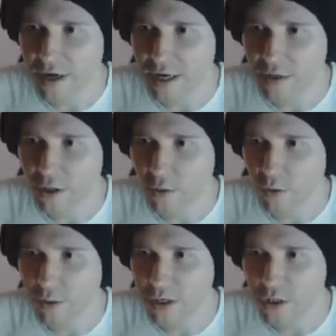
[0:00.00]
right now. So
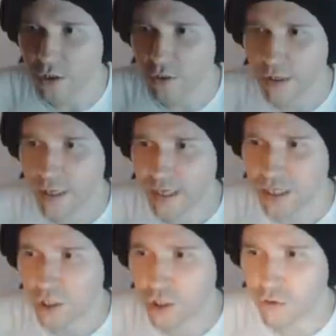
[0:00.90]
all I'm gonna do
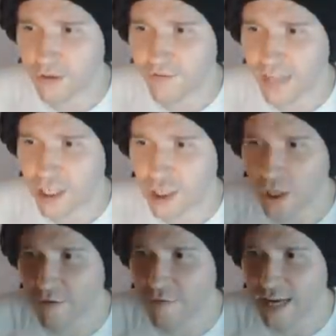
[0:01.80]
is just use the
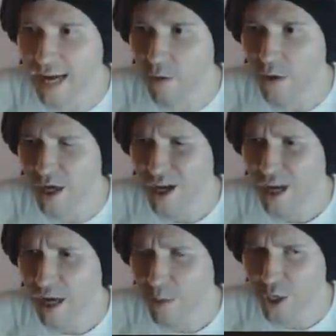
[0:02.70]
flashlight for now.
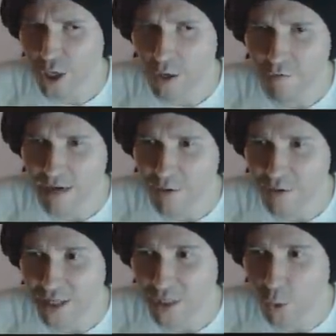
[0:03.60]
And we're going to go around
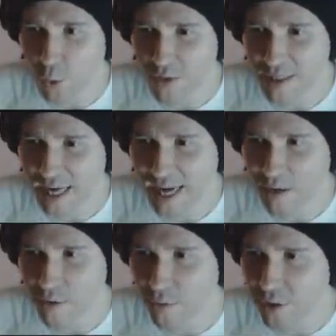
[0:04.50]
this haunted
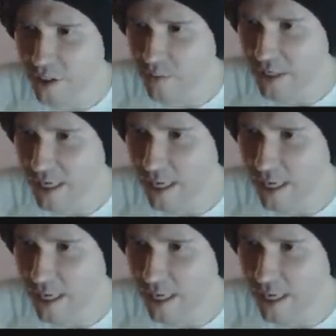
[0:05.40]
house, which has been